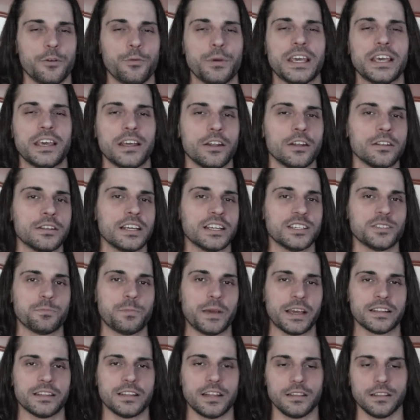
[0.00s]
We cannot
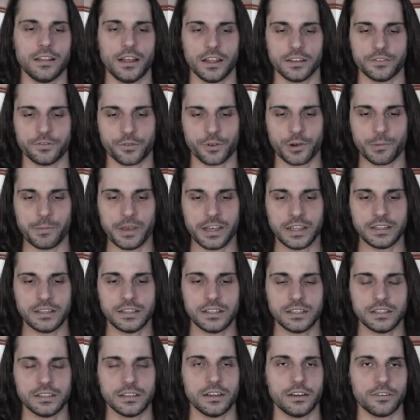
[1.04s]
expect a lot from
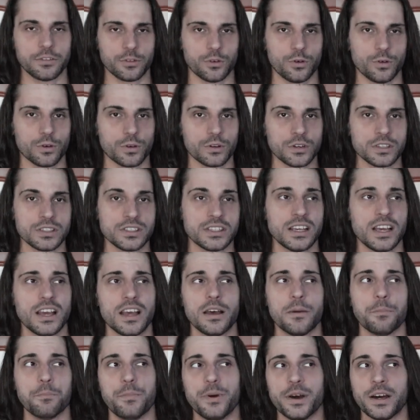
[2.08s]
it, of course,
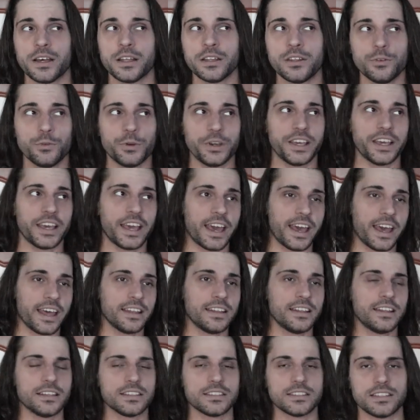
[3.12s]
but we
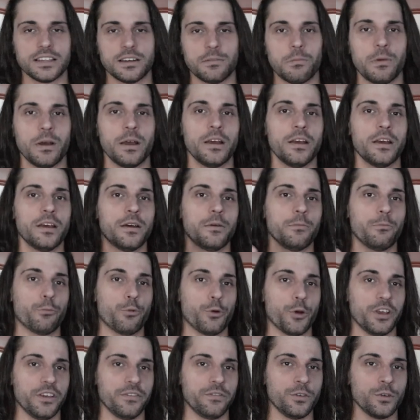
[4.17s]
had some
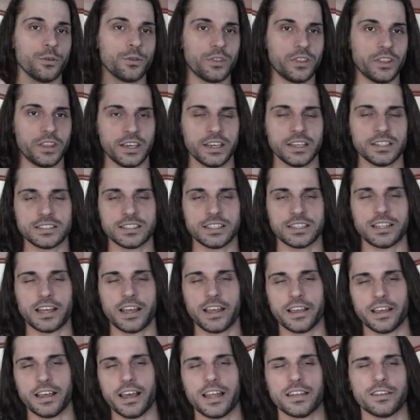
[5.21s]
preview things that
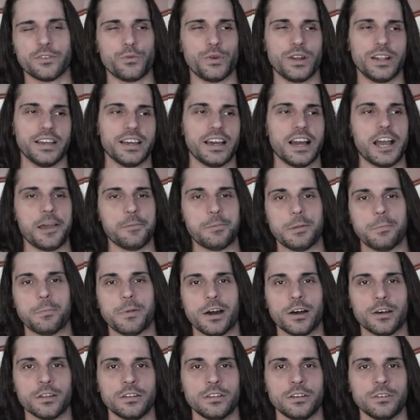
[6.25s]
I got really hyped
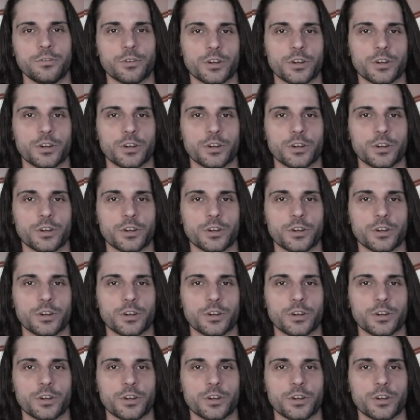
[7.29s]
about.